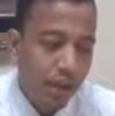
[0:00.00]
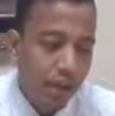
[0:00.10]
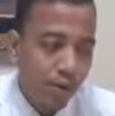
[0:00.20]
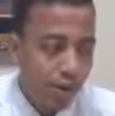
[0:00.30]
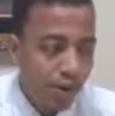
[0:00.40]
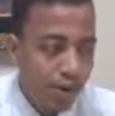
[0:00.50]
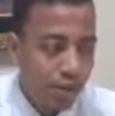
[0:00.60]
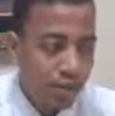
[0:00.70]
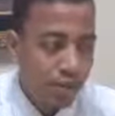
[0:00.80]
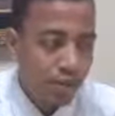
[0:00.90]
When I got
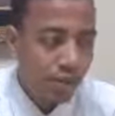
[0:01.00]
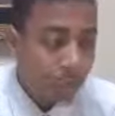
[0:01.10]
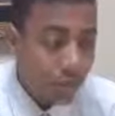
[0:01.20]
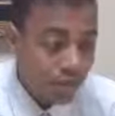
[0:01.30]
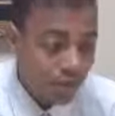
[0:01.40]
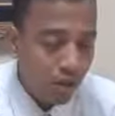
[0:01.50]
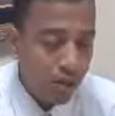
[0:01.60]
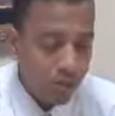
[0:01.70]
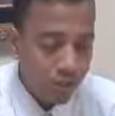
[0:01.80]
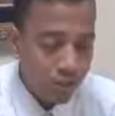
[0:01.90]
a long
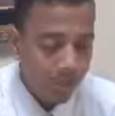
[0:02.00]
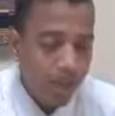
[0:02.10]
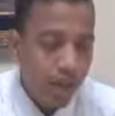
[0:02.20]
holidays,